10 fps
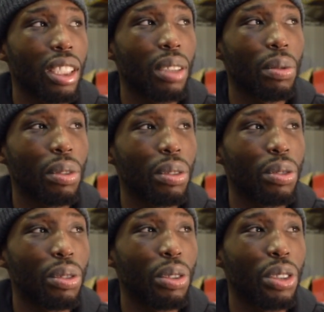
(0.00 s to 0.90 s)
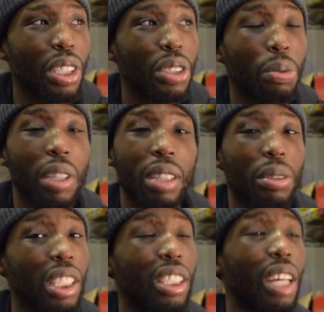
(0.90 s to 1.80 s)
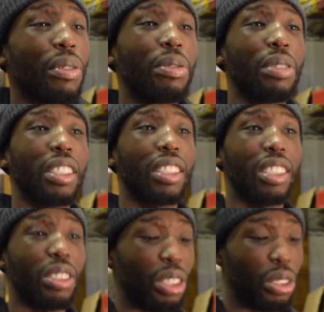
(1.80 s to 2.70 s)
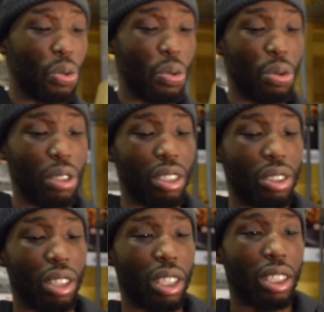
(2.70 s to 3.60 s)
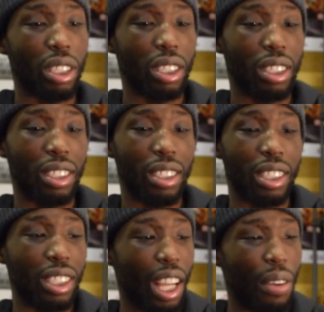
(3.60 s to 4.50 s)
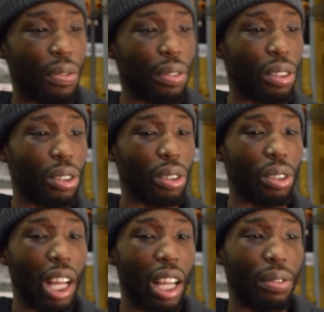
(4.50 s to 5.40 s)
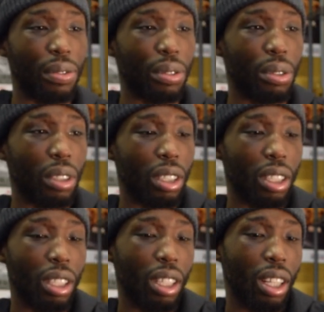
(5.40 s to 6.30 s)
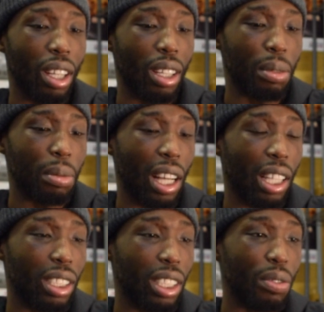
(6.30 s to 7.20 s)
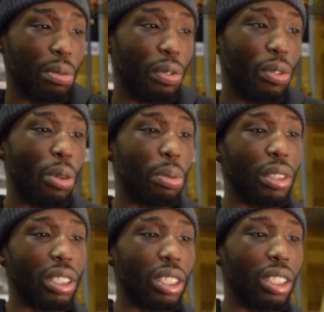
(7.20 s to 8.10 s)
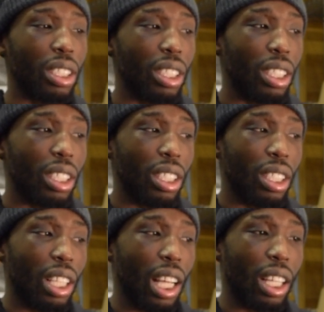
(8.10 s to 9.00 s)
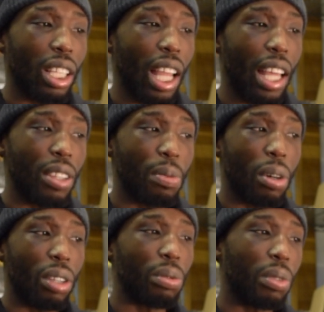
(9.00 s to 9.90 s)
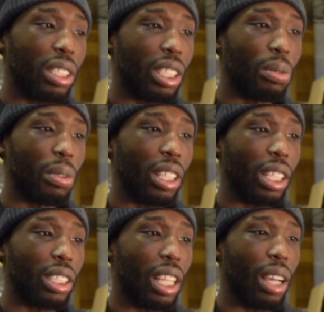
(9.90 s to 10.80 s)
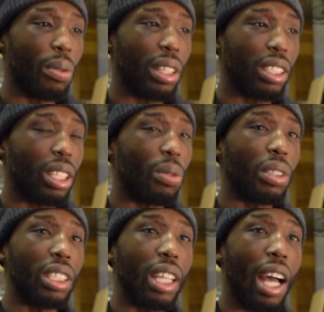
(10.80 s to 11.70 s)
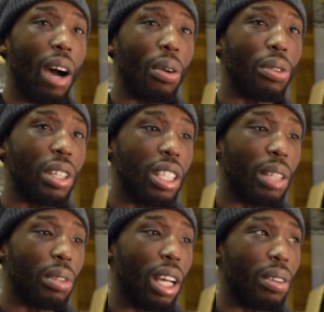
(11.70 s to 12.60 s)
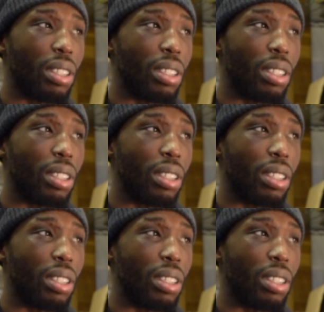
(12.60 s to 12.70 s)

It's weird. It's everything. It's all the journey. It's everything you're going through. Like I said, even before prison, like there's parts when I said when I said I wanted out. Not in terms of out.